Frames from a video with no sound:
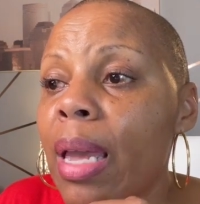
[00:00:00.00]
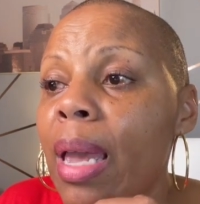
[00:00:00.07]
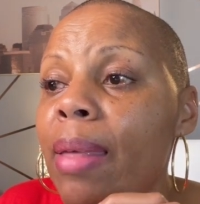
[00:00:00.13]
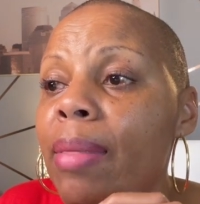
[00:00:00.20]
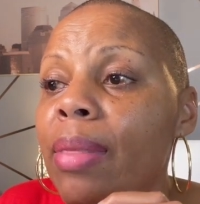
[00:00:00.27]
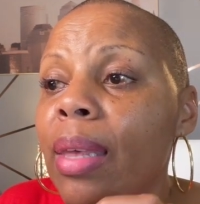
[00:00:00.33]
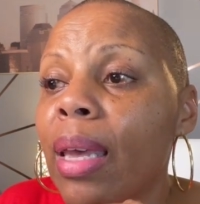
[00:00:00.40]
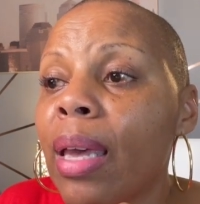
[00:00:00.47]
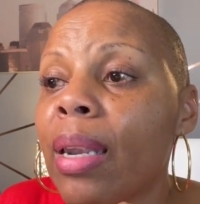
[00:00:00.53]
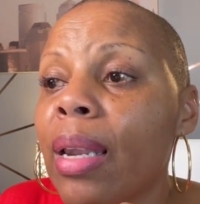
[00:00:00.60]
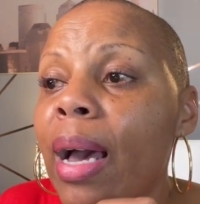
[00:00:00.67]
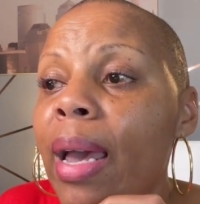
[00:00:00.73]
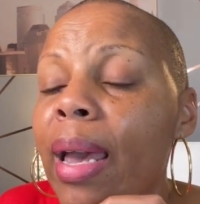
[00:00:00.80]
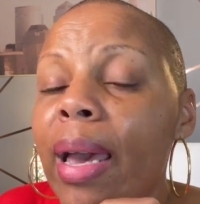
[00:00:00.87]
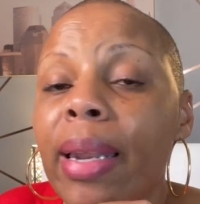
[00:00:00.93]
and then
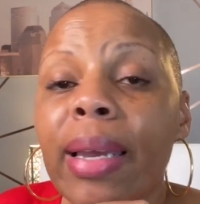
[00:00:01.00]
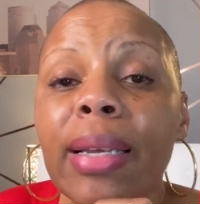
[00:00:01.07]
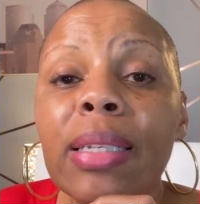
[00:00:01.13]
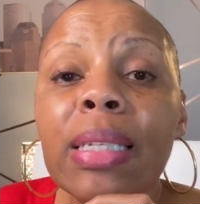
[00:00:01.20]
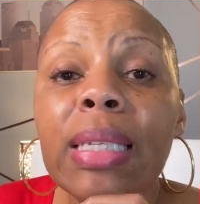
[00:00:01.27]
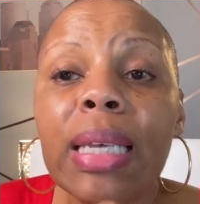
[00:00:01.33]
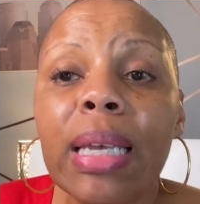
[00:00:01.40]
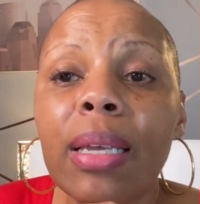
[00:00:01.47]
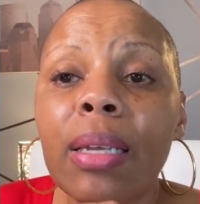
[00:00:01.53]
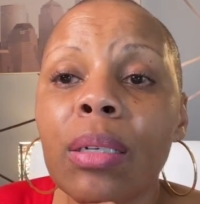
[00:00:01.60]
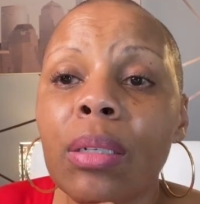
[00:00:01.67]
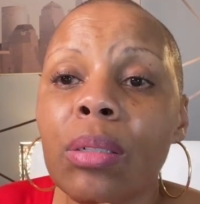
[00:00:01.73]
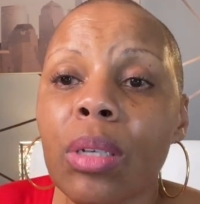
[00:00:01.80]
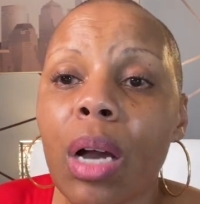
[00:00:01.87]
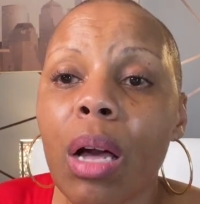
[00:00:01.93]
I had a
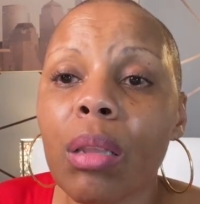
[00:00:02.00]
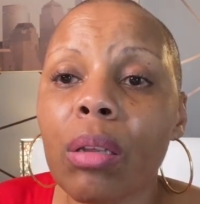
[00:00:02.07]
$10